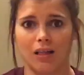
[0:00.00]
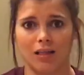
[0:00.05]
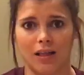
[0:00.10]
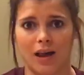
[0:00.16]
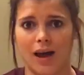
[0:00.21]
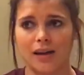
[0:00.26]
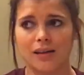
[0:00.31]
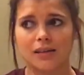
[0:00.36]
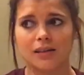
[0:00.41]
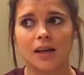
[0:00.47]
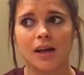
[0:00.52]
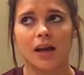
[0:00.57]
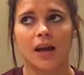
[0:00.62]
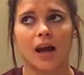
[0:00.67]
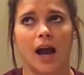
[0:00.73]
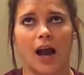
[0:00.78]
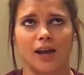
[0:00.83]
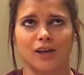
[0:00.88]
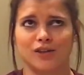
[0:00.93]
a lot.
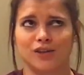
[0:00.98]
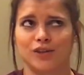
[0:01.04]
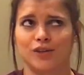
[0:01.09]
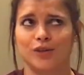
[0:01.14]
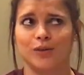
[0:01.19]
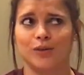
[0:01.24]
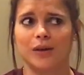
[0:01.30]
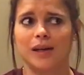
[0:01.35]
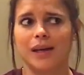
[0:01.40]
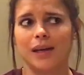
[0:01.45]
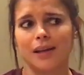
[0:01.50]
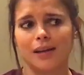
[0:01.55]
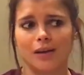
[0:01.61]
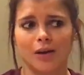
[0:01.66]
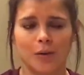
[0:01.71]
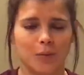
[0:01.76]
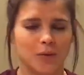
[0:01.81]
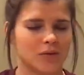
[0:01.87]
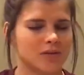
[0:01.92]
I used to do HIIT
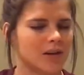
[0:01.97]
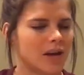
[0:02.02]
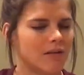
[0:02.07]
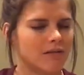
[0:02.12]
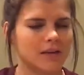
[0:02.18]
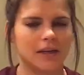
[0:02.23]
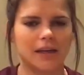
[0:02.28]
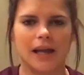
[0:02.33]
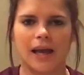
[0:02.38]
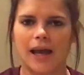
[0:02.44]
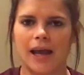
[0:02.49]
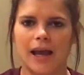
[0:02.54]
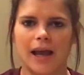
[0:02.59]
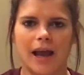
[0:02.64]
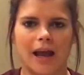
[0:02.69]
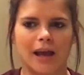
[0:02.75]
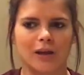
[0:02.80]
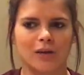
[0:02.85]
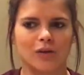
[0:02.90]
almost every
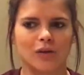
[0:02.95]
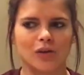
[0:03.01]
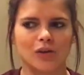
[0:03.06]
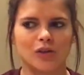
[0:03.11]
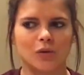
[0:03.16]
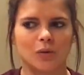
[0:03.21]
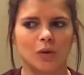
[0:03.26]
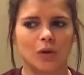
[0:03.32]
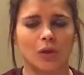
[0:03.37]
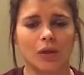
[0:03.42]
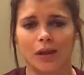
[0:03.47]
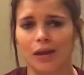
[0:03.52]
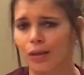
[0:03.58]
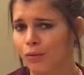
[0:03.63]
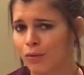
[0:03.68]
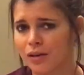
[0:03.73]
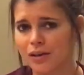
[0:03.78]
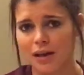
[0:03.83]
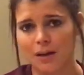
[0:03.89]
day. I only do it
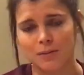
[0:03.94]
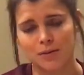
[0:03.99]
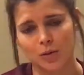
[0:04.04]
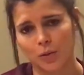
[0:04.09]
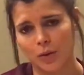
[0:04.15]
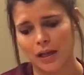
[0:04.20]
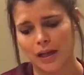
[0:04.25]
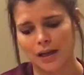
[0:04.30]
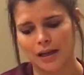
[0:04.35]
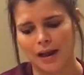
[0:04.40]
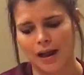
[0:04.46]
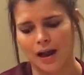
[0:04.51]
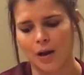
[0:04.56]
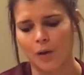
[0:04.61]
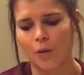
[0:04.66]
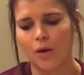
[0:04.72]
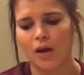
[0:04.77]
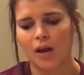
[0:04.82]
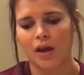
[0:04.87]
like 3 times a week
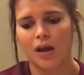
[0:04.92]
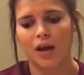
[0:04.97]
now.